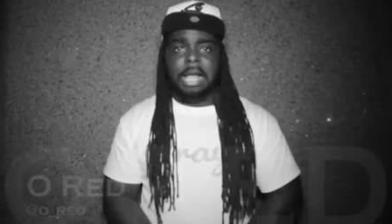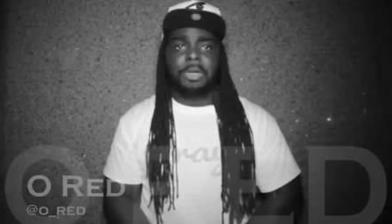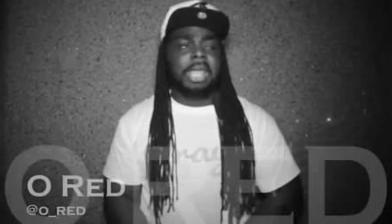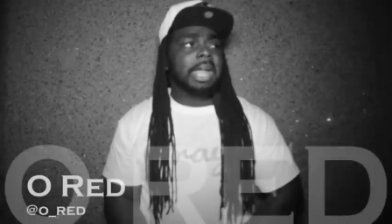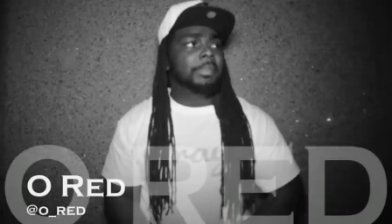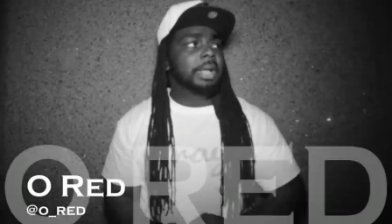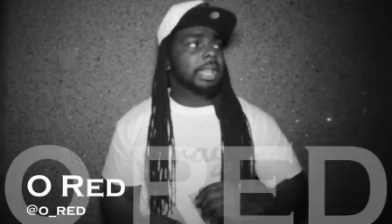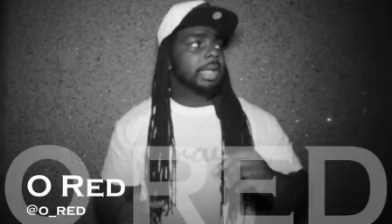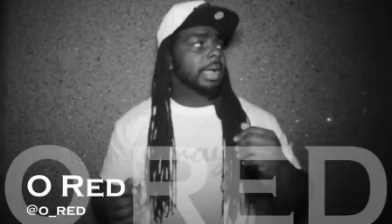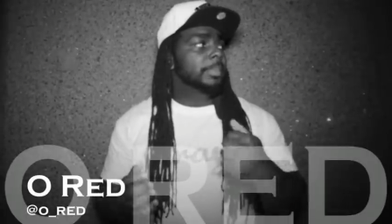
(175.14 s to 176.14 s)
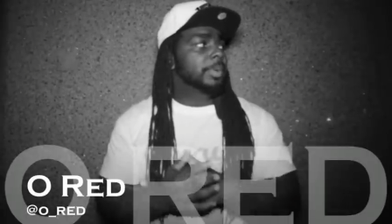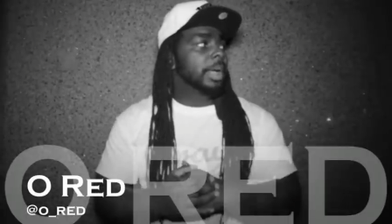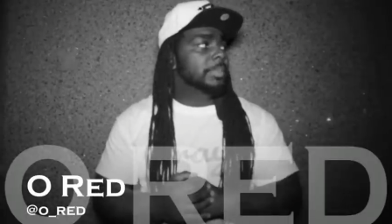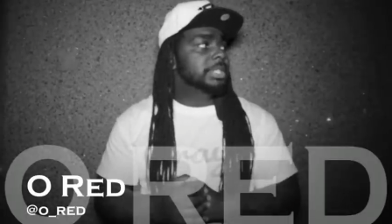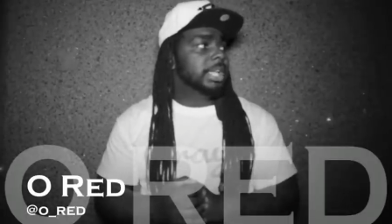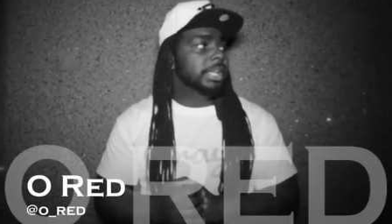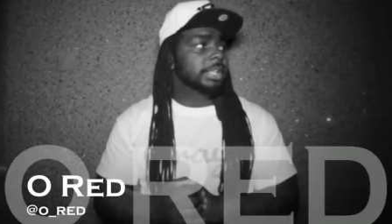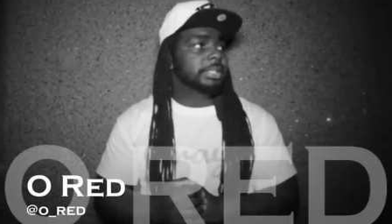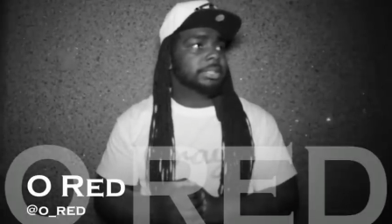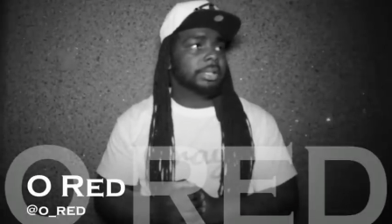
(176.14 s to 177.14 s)
Okay, I'm, I'm, I'm gonna say
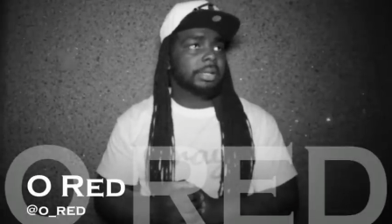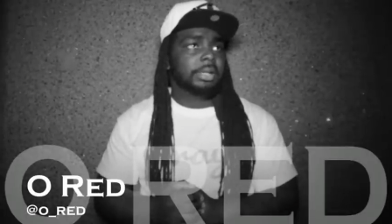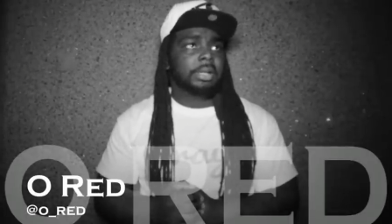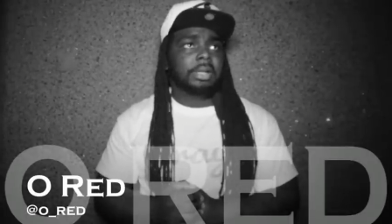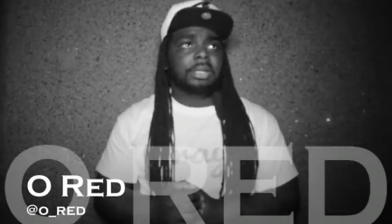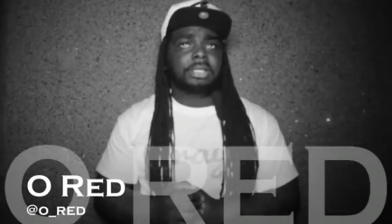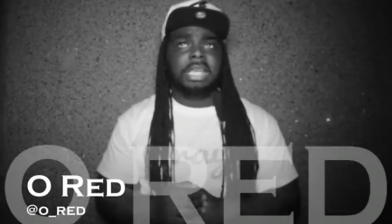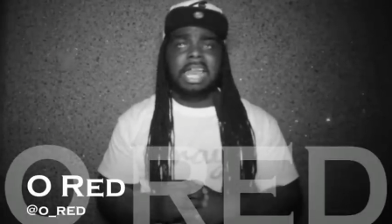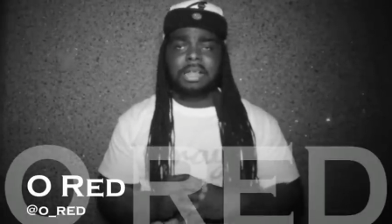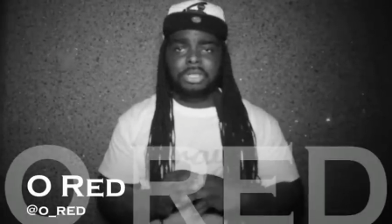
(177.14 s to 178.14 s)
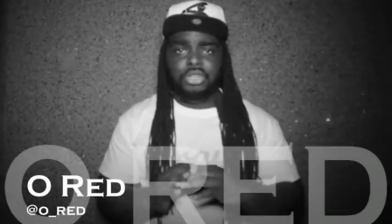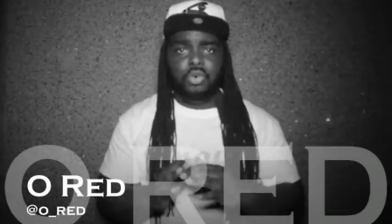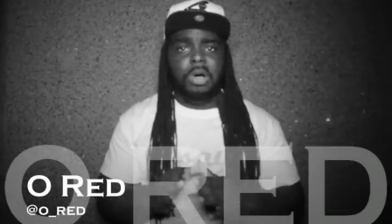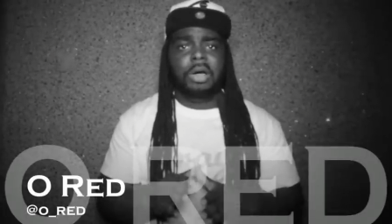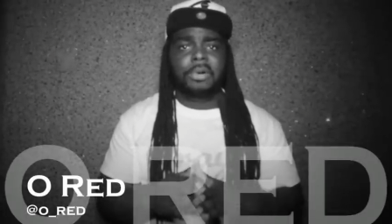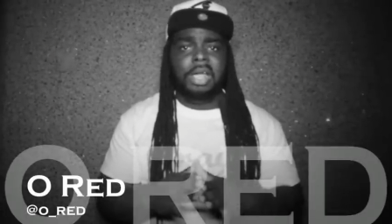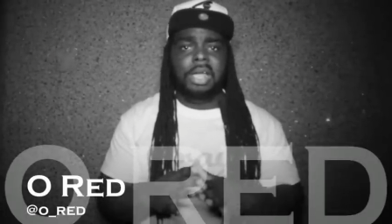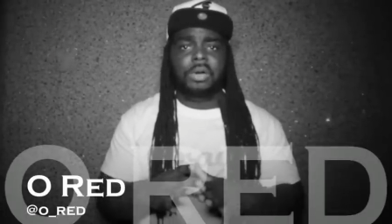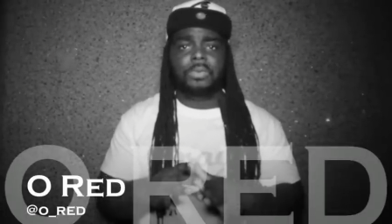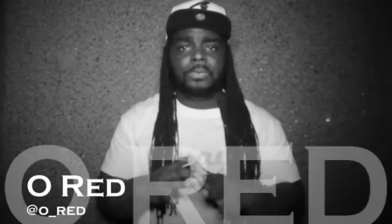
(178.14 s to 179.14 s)
this. Shout out the
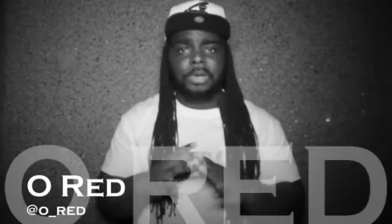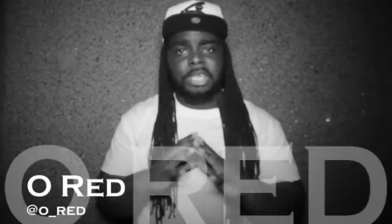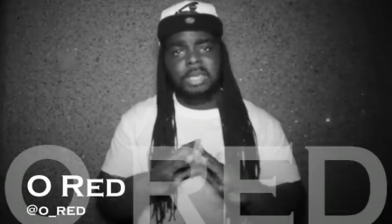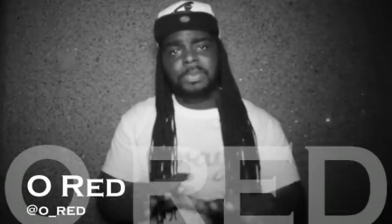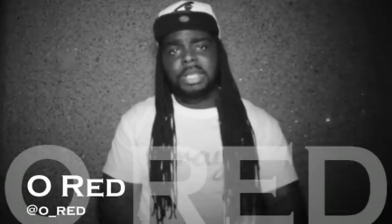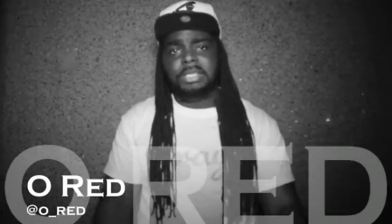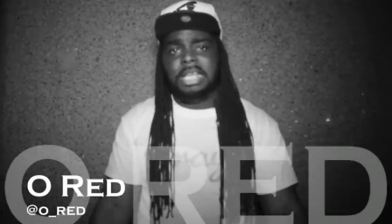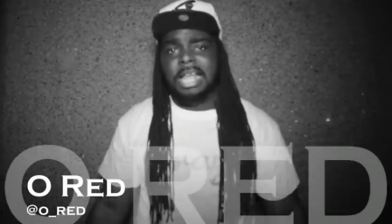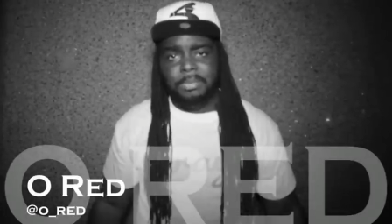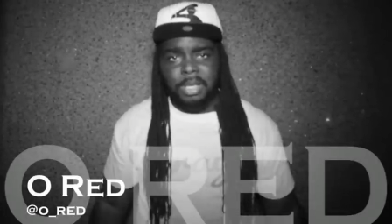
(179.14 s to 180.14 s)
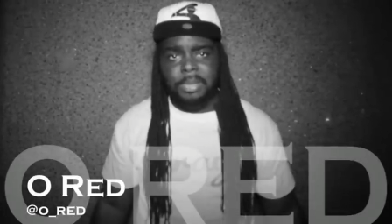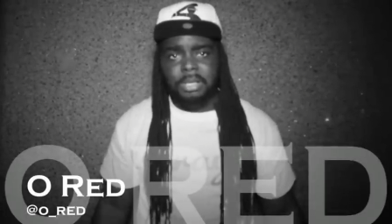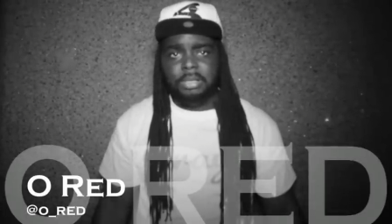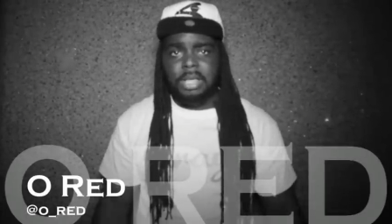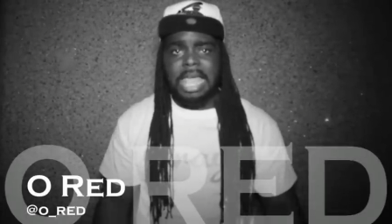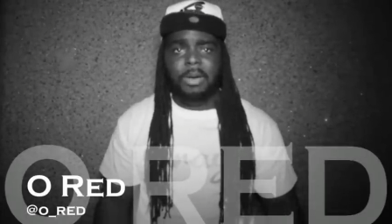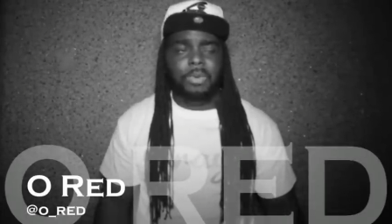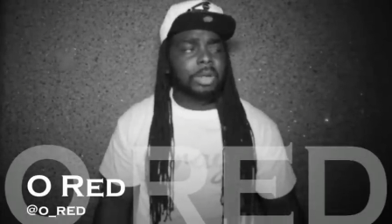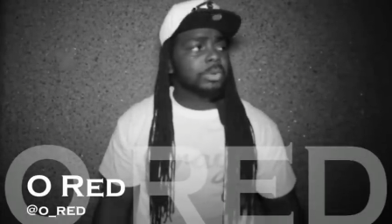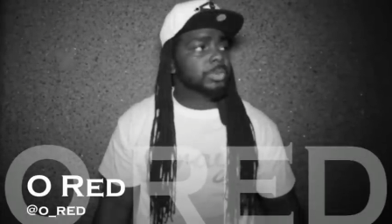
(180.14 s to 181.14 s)
URL for keeping the time limit at
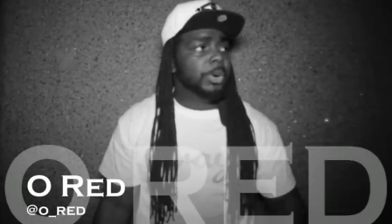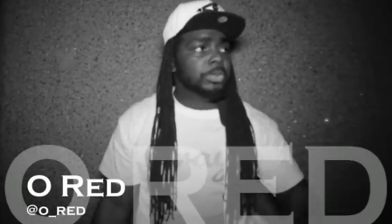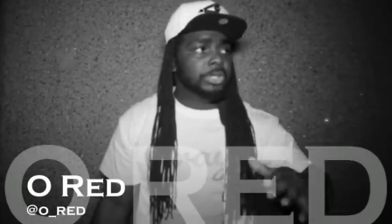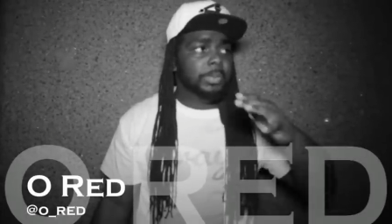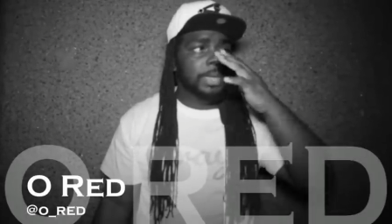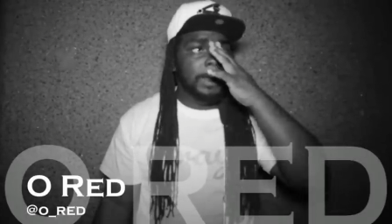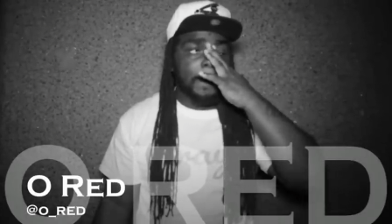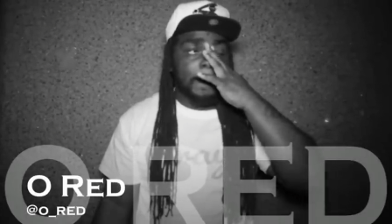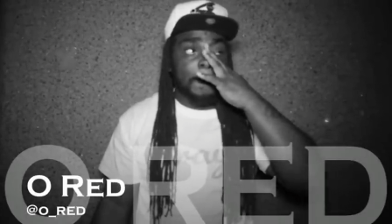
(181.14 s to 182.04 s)
what it was supposed to be.